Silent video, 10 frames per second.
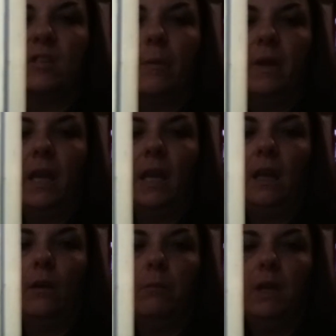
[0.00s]

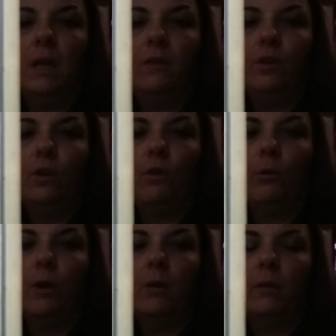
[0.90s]
Many of you
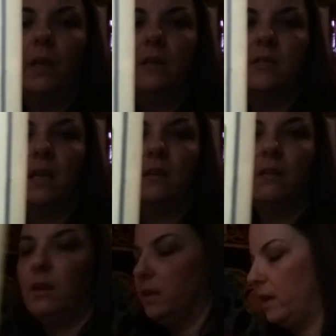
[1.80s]
are probably seeing a
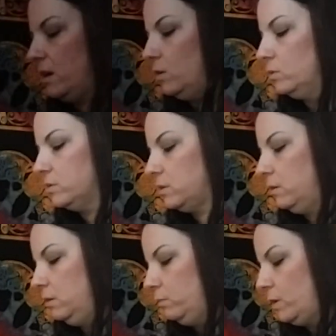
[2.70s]
lot of owls
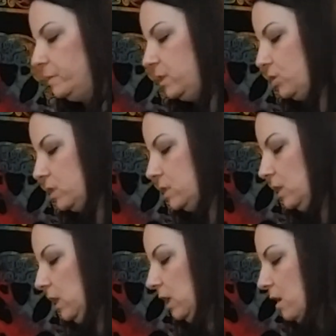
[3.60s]

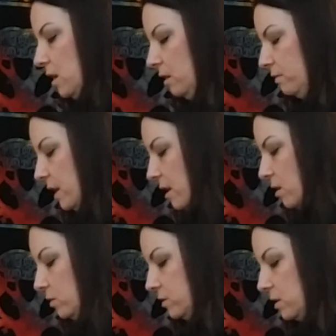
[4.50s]
repetitiously. The
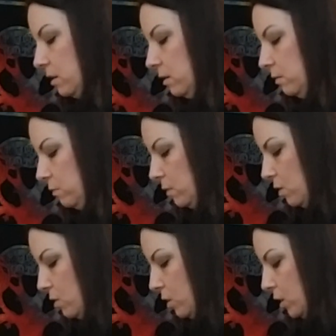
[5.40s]
owls
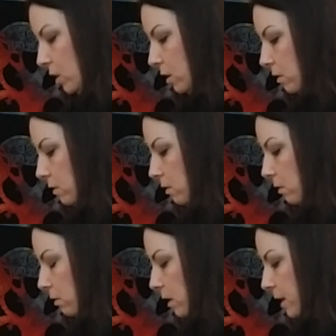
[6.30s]
are
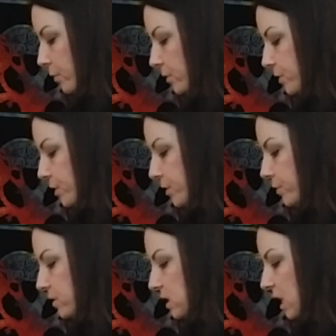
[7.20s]
able
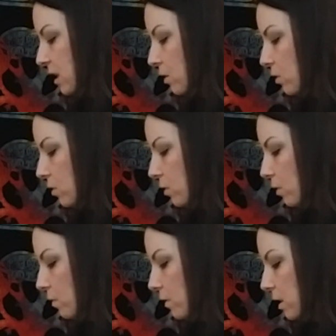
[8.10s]
to see
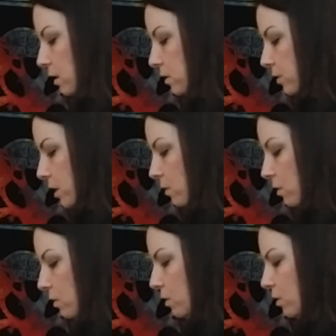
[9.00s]
all, know
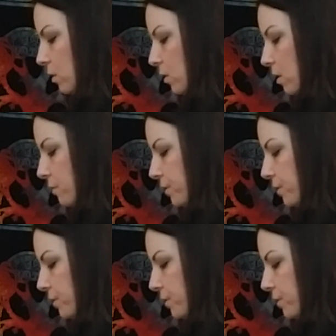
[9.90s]
all.